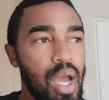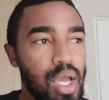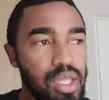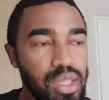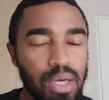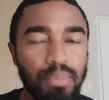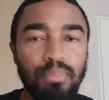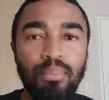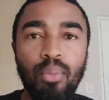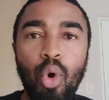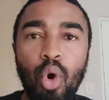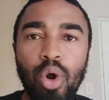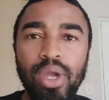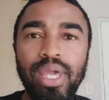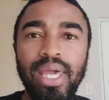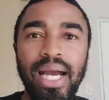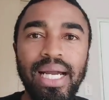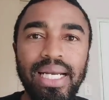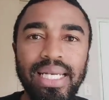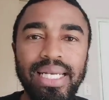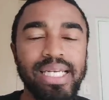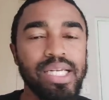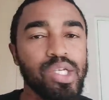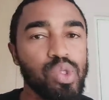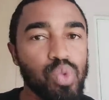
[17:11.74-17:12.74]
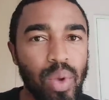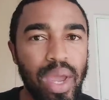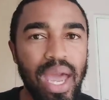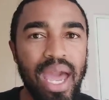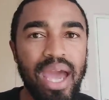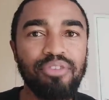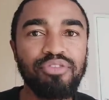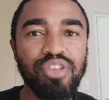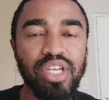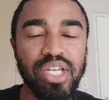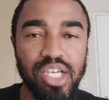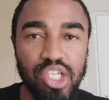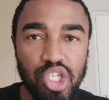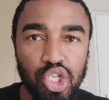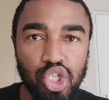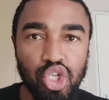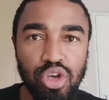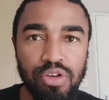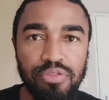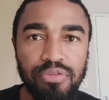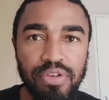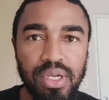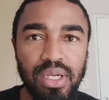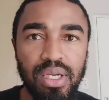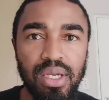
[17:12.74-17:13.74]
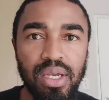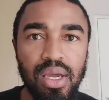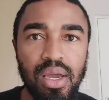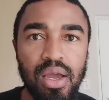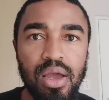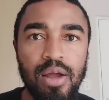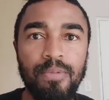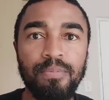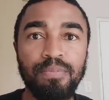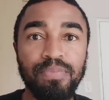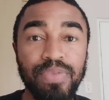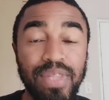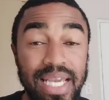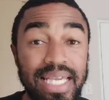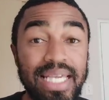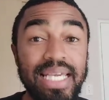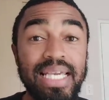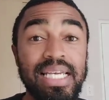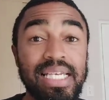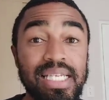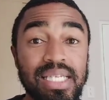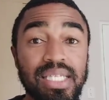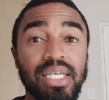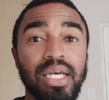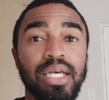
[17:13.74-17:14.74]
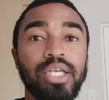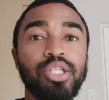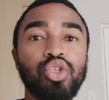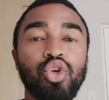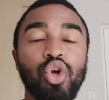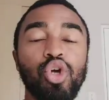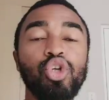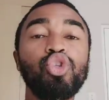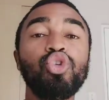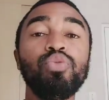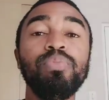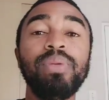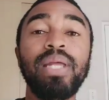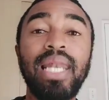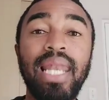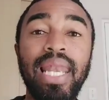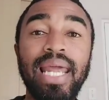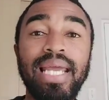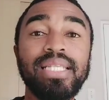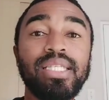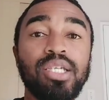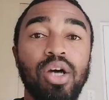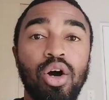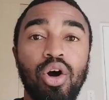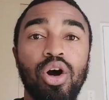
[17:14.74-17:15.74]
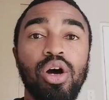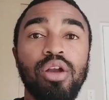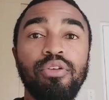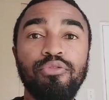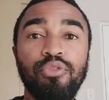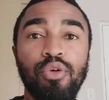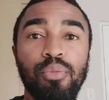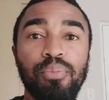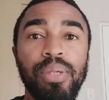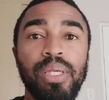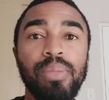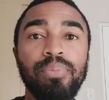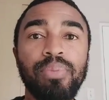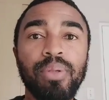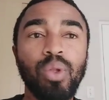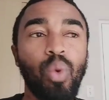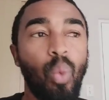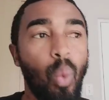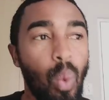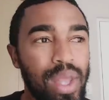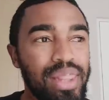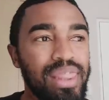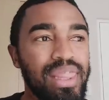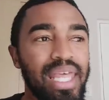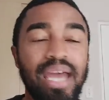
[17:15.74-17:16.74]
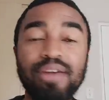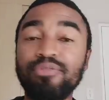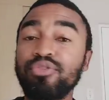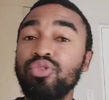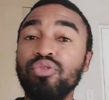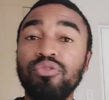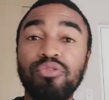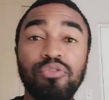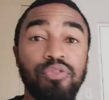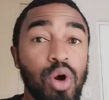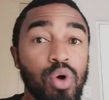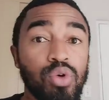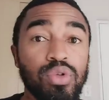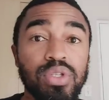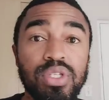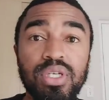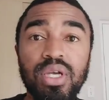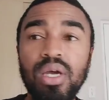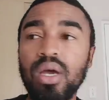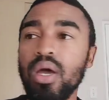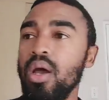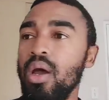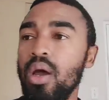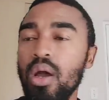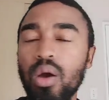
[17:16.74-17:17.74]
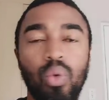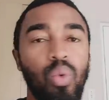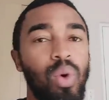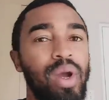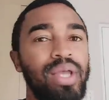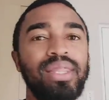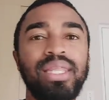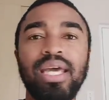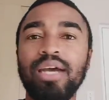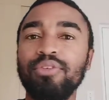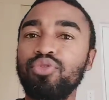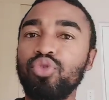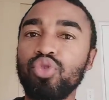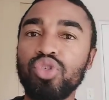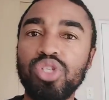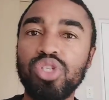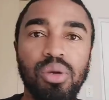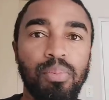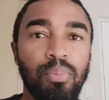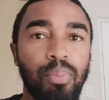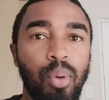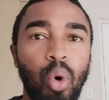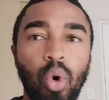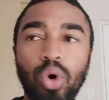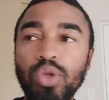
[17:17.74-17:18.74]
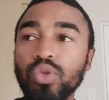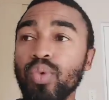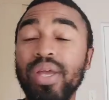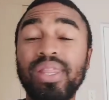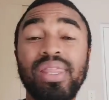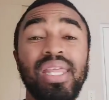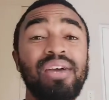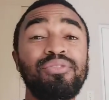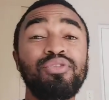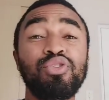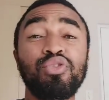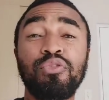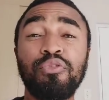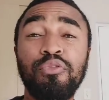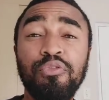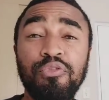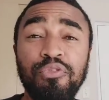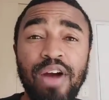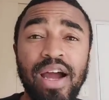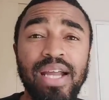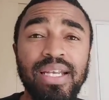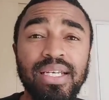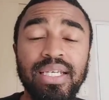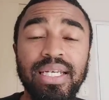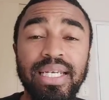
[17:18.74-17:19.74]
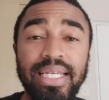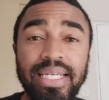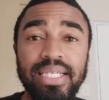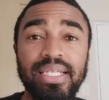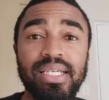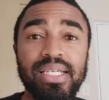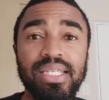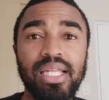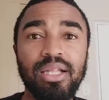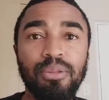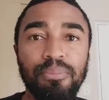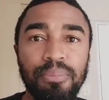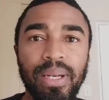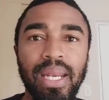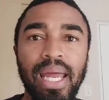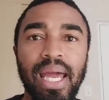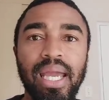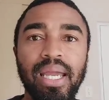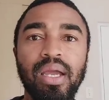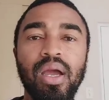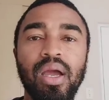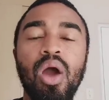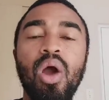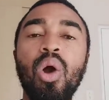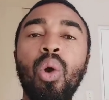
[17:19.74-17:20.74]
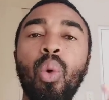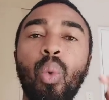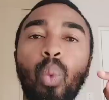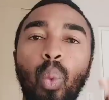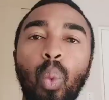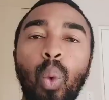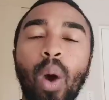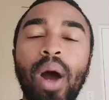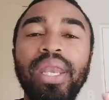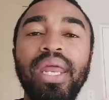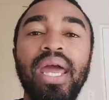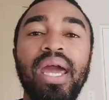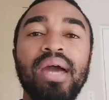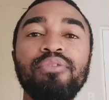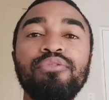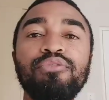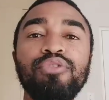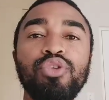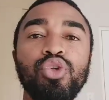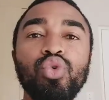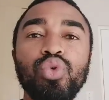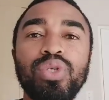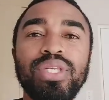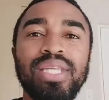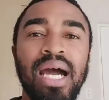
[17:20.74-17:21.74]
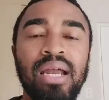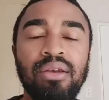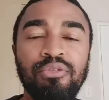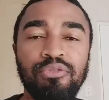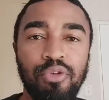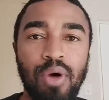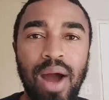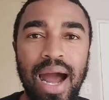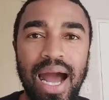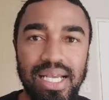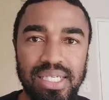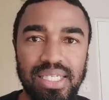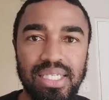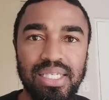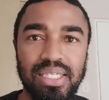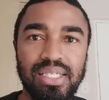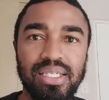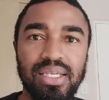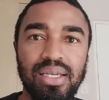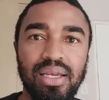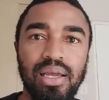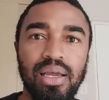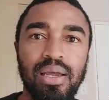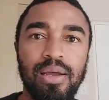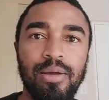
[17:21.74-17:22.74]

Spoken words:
And the more young leaders we have that are serving, the easier it's going to be later on for people when they have to vote, when they have to support, when they have to fund leaders. They'll be like, what have you done for us?